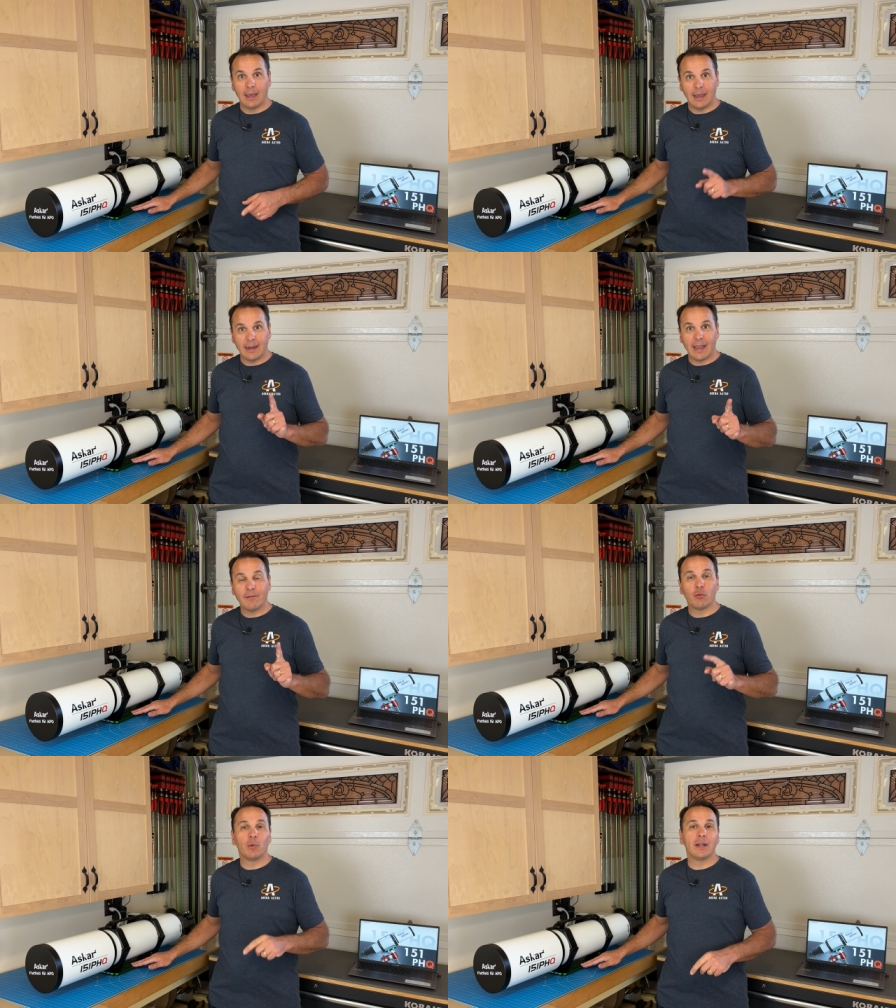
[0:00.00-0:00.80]
And I
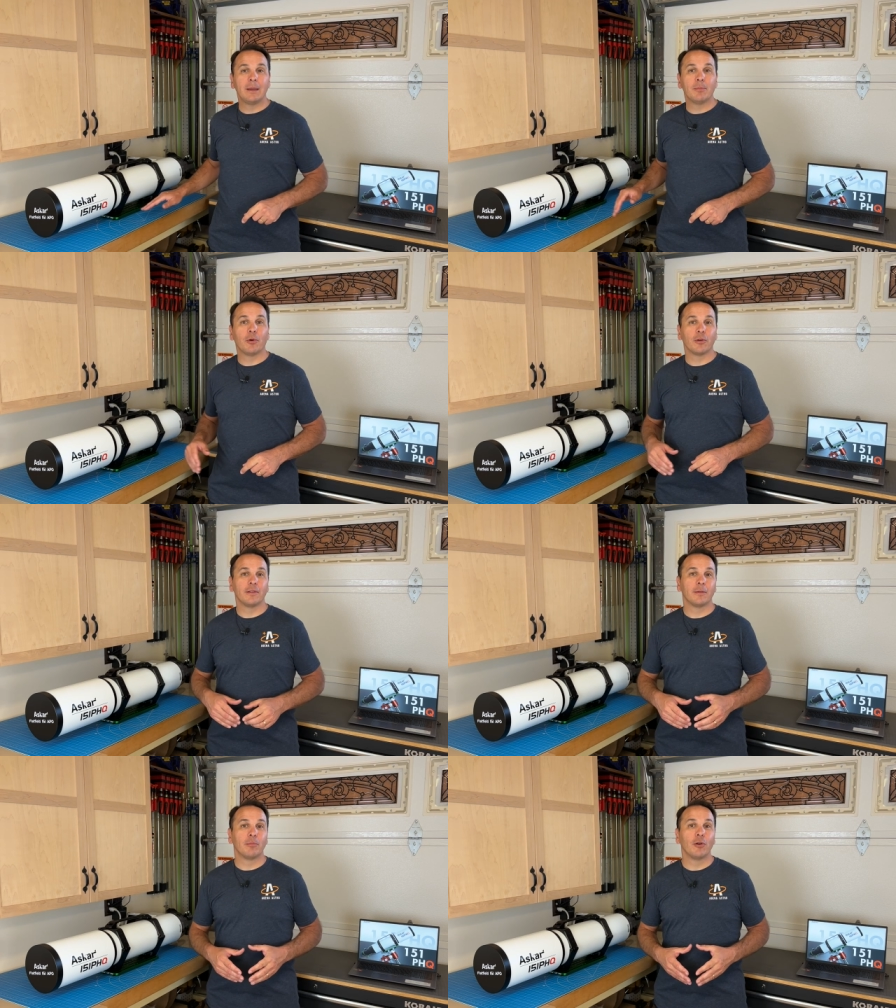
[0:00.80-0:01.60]
have a really
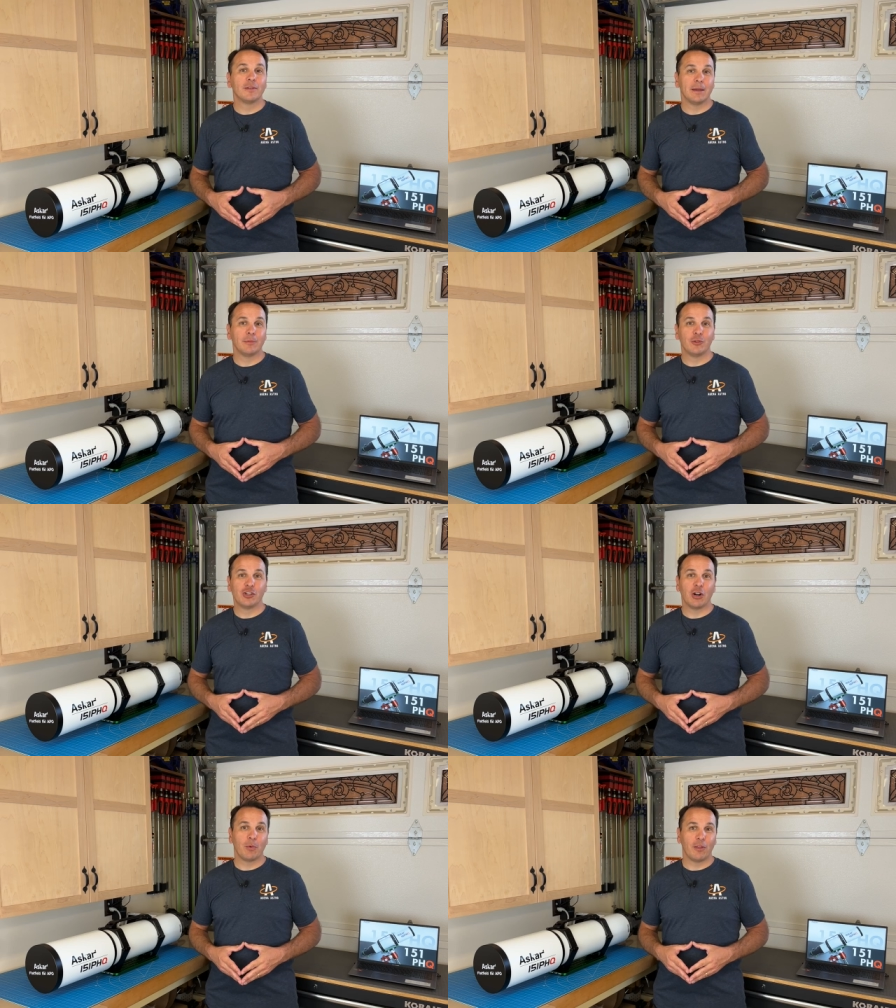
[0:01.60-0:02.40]
important pro tip to
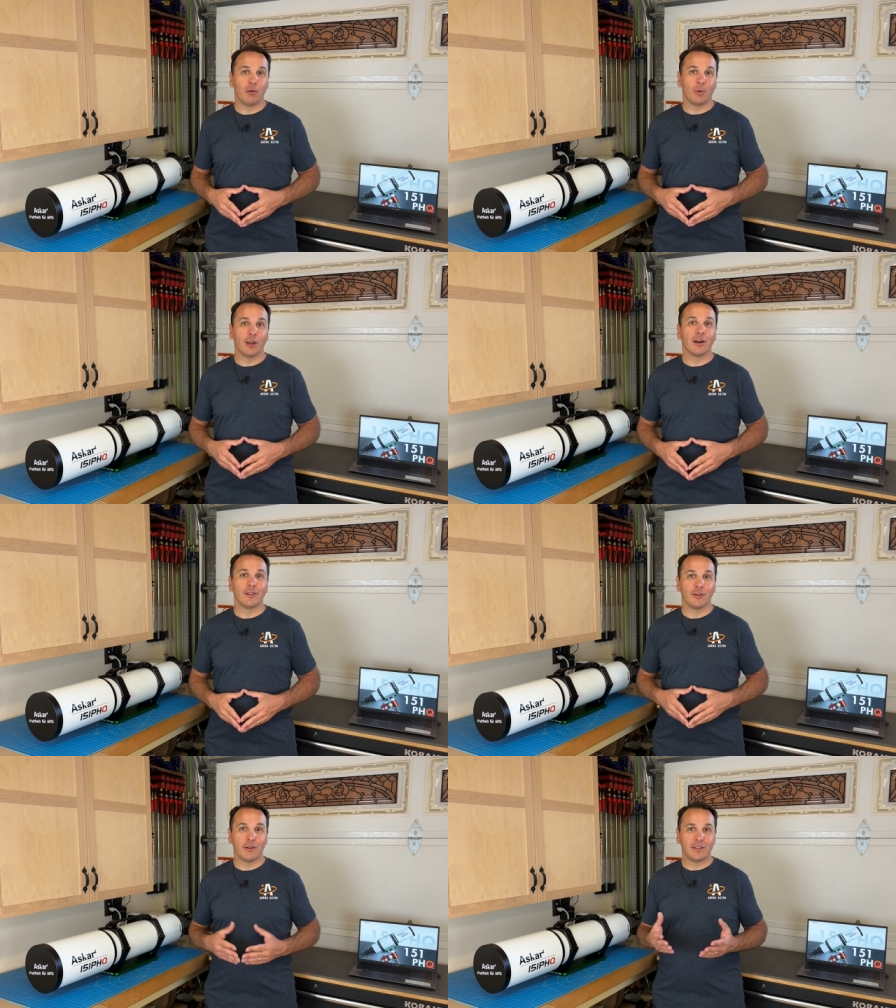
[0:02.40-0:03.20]
share with you
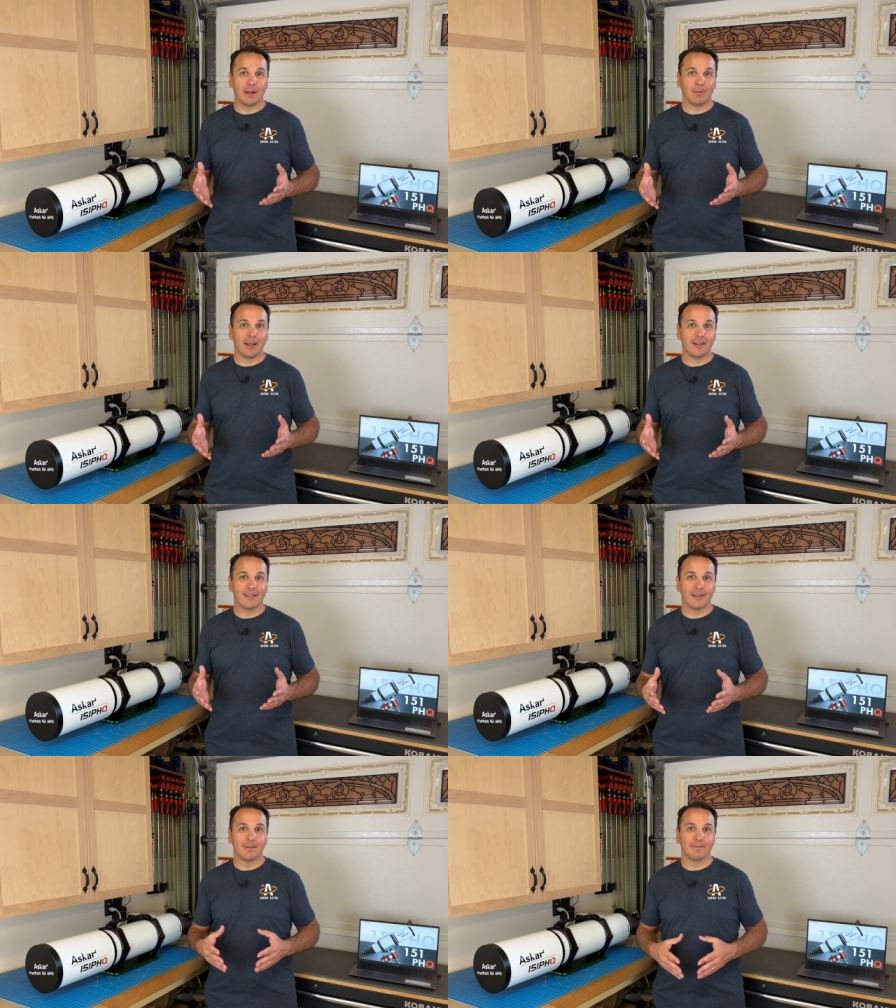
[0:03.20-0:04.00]
regarding the dovetail plate.